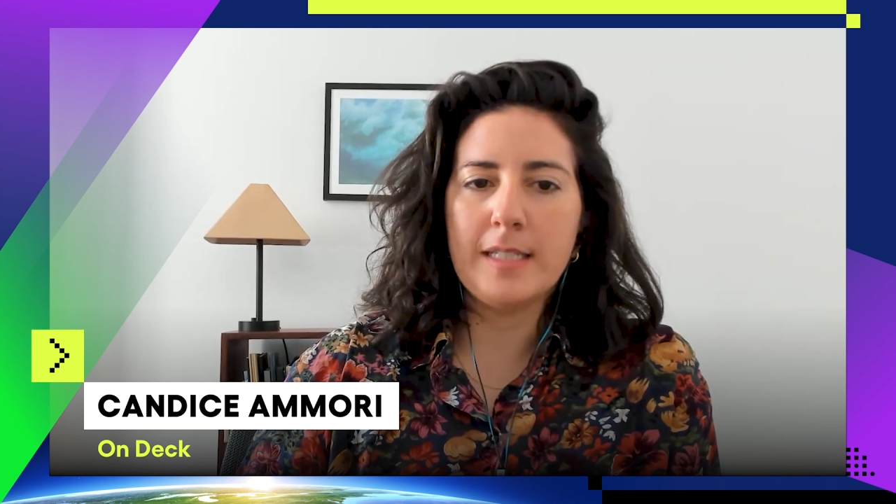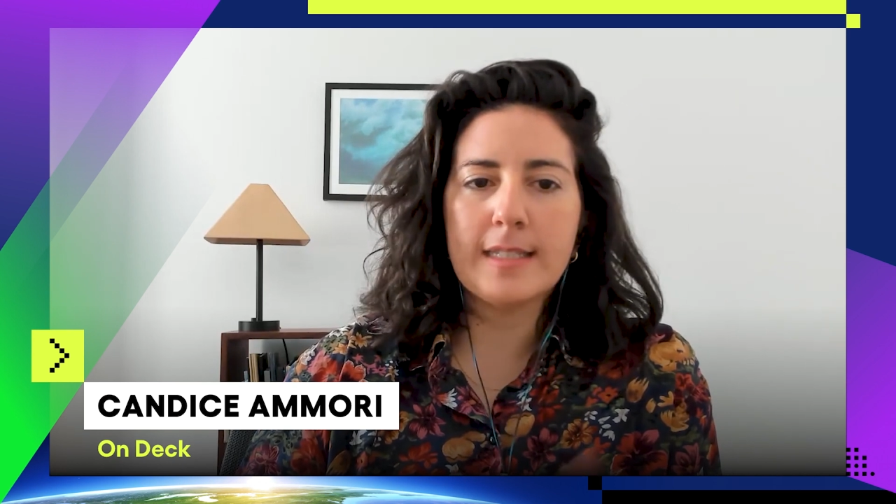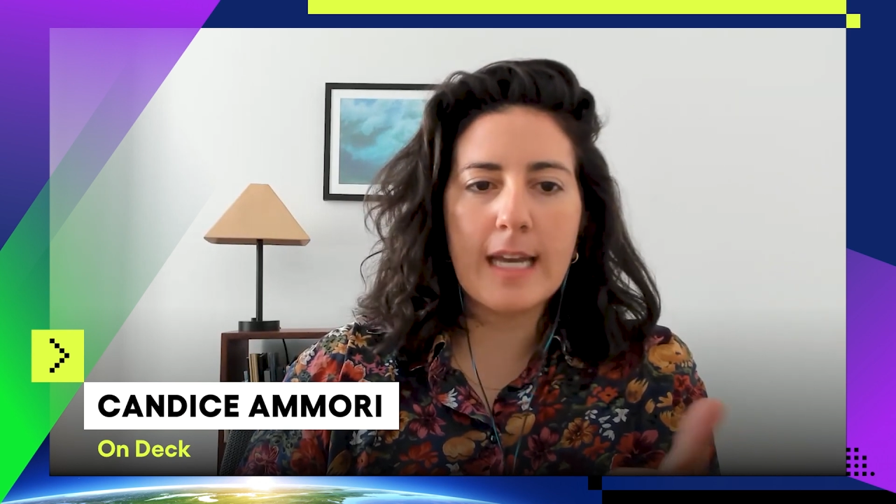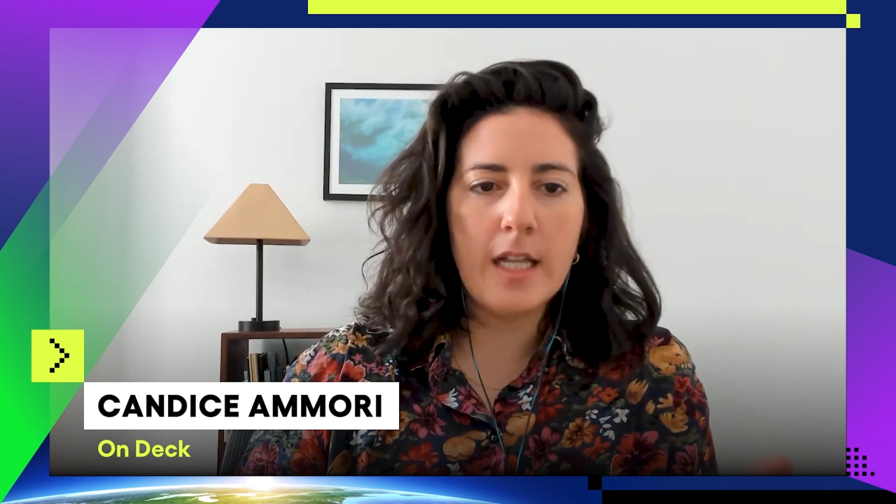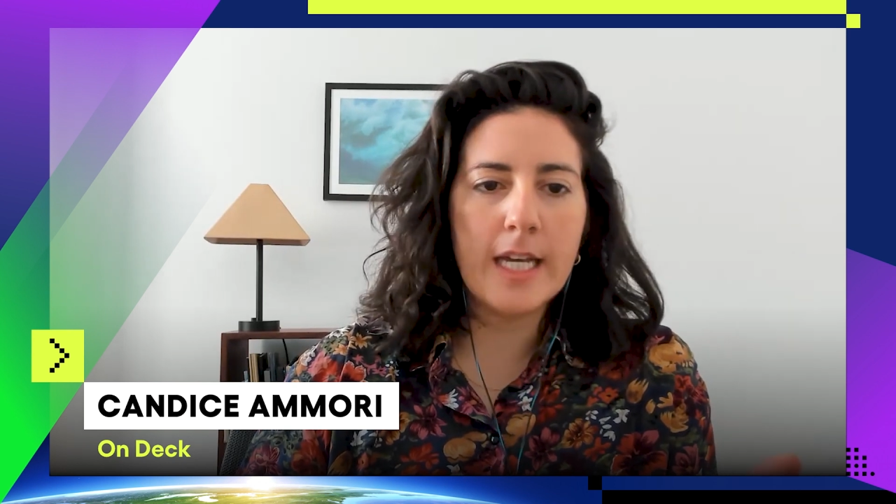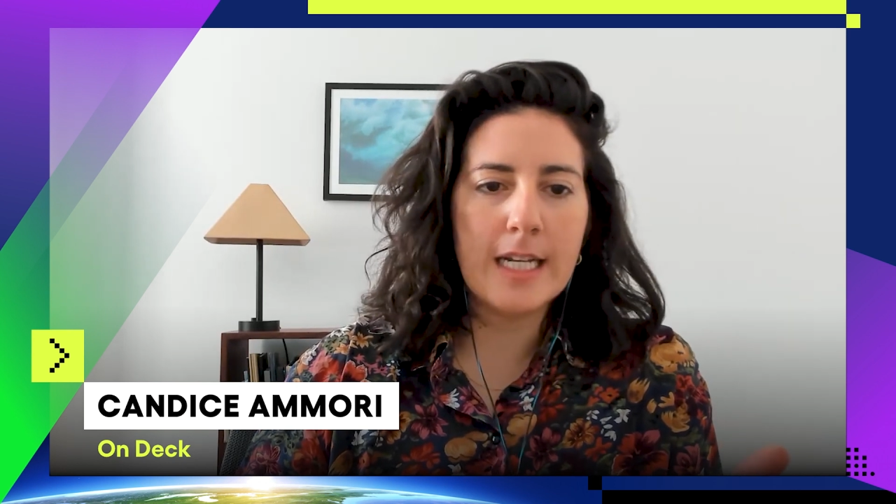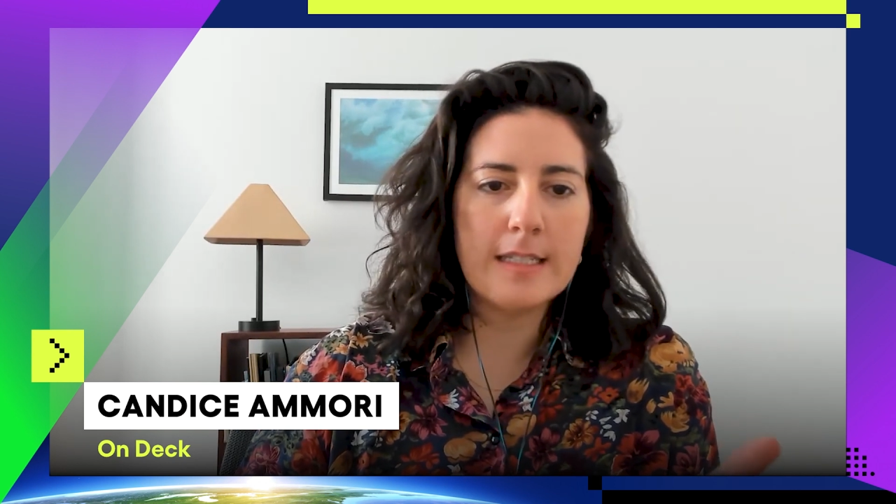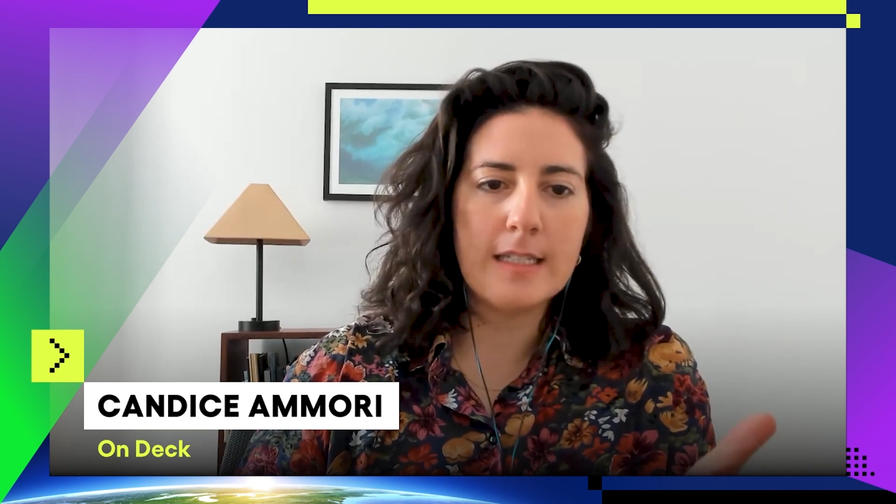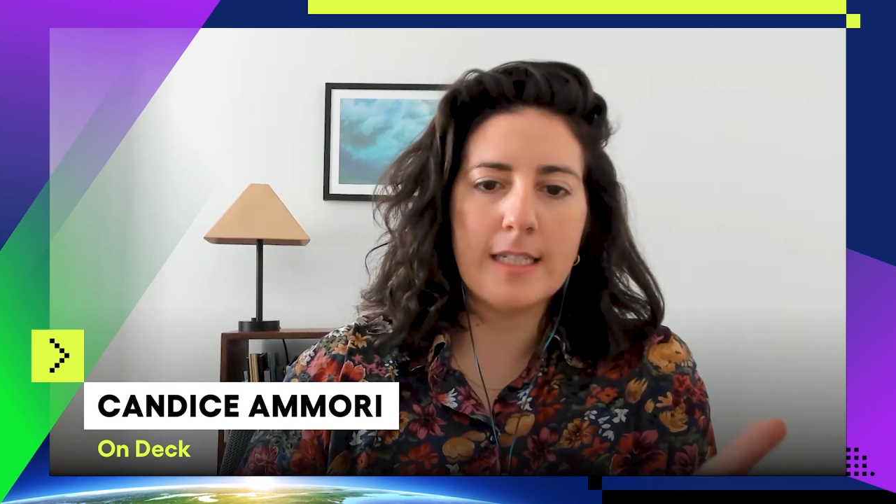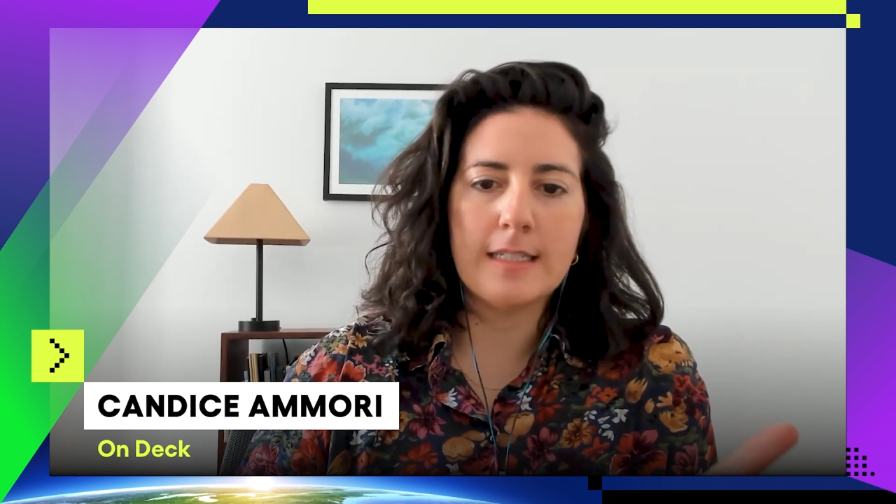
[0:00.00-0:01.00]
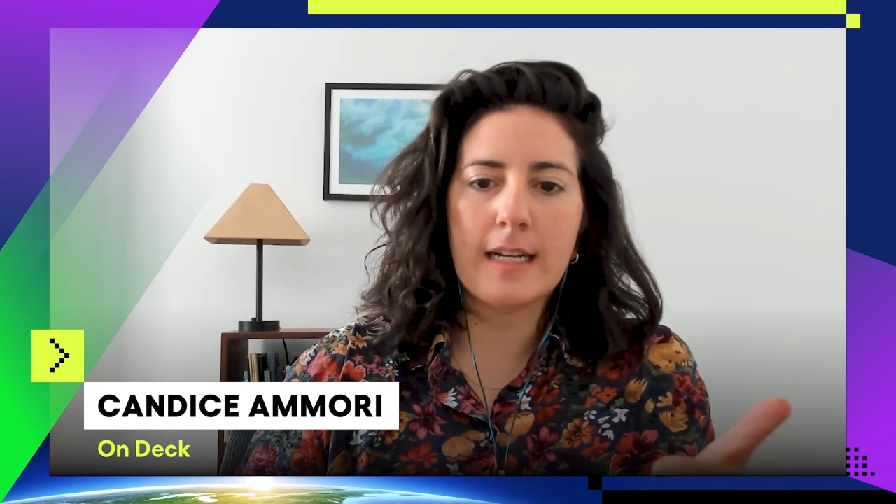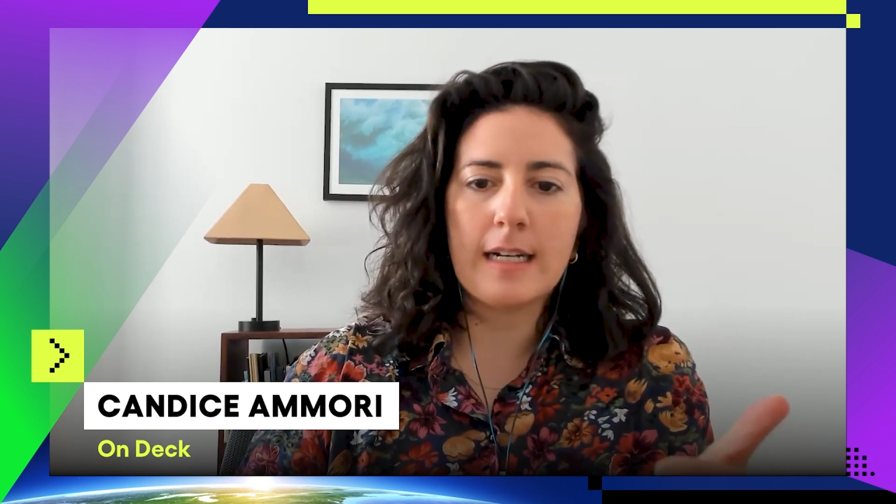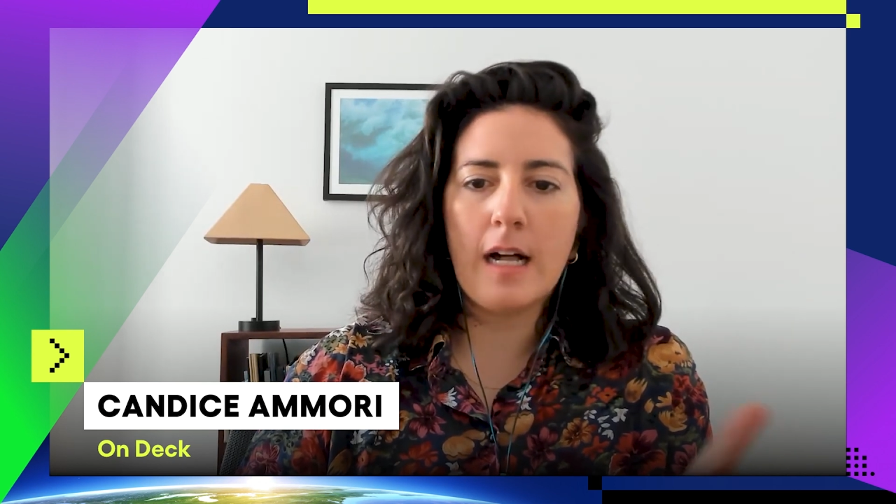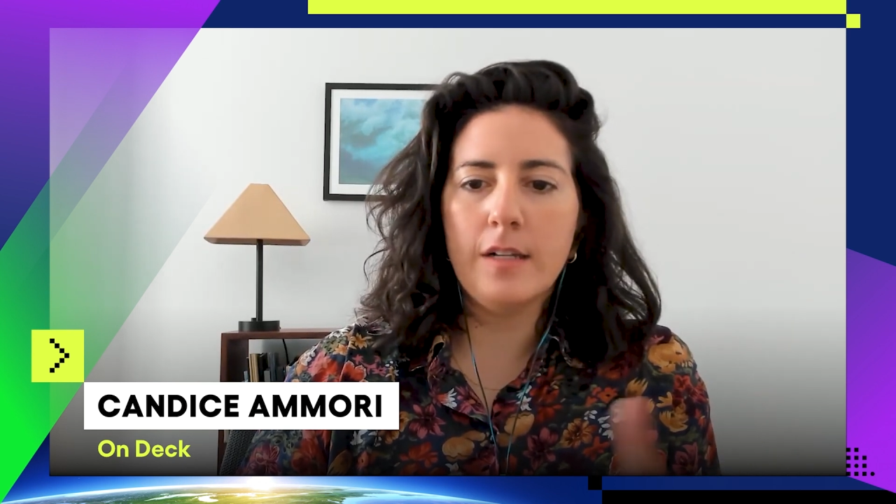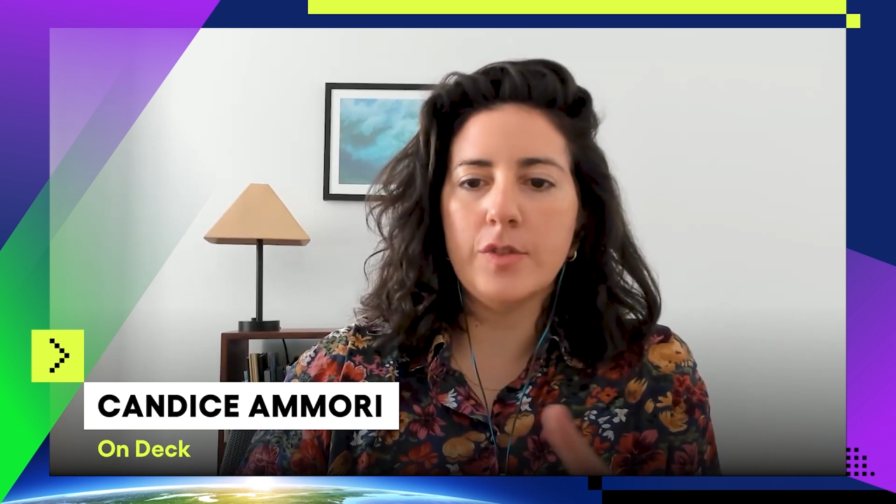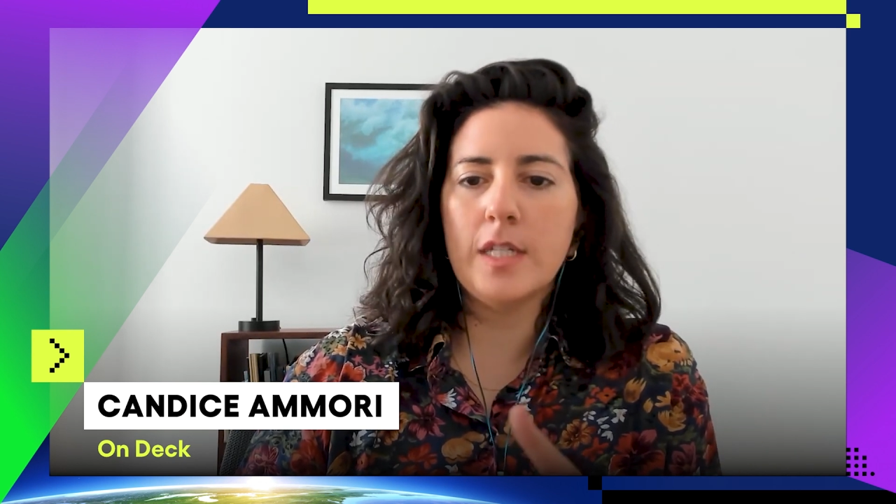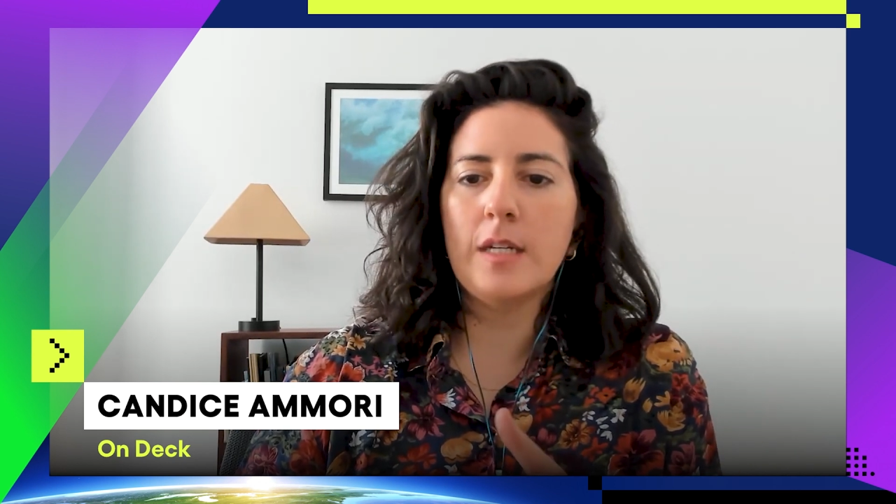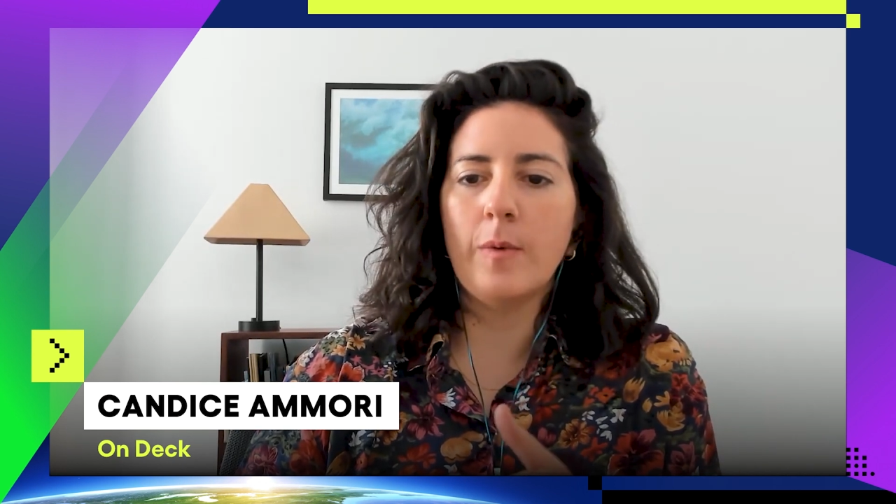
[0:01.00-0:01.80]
scaling an existing technology,